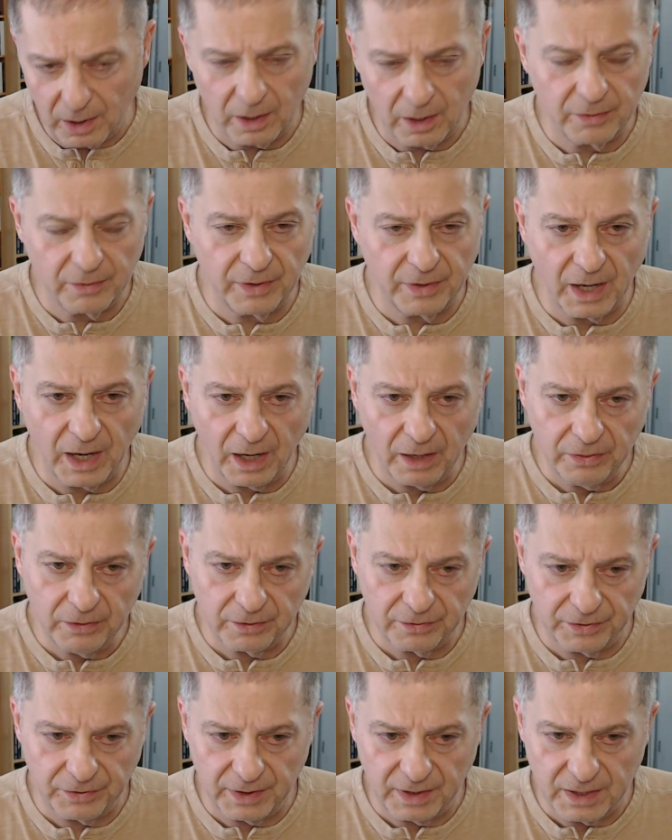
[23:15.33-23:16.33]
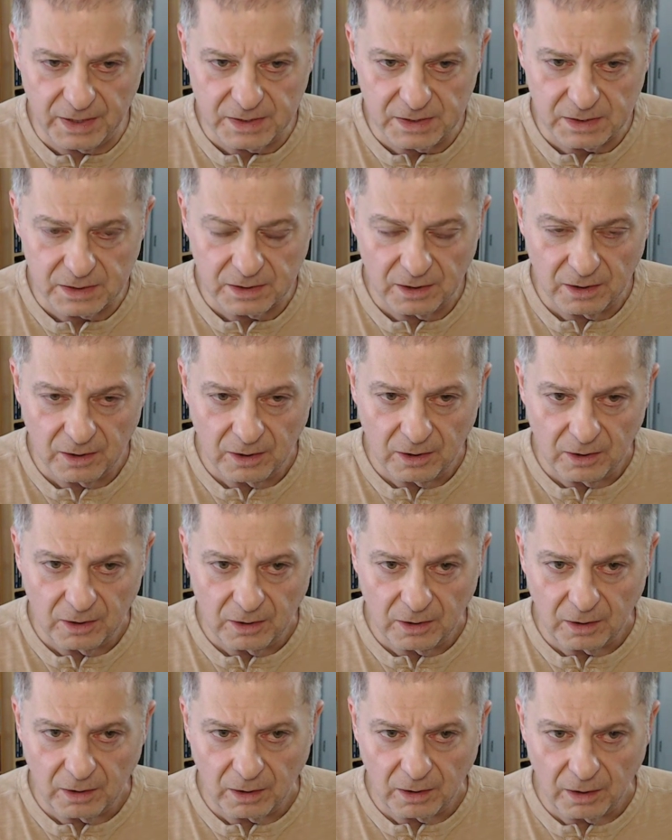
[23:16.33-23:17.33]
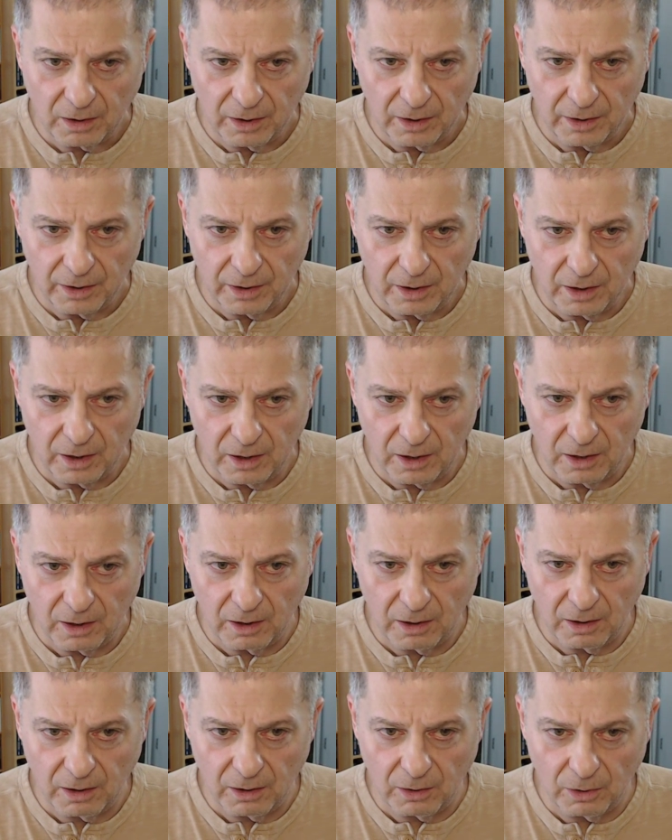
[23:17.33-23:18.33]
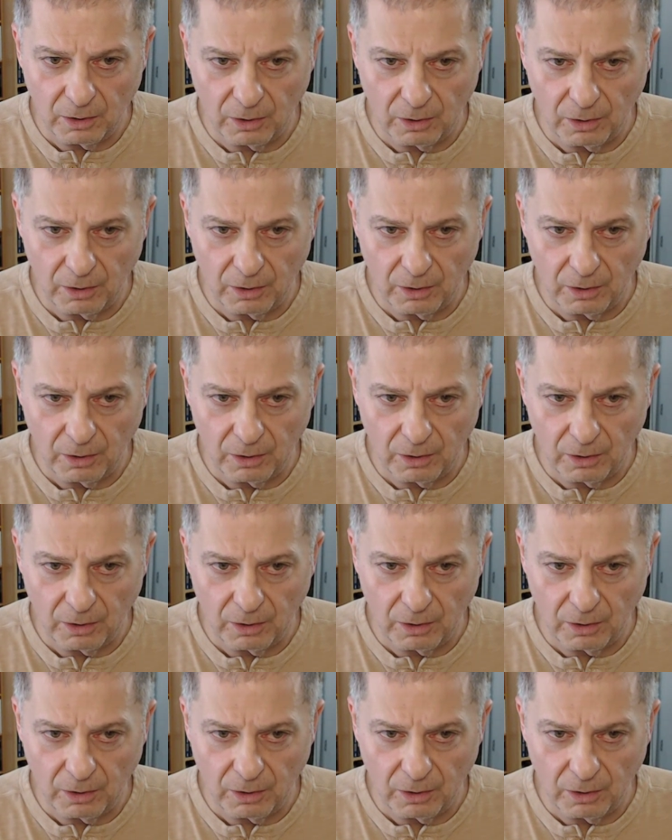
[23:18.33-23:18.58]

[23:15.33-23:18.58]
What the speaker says: The other thing is, maybe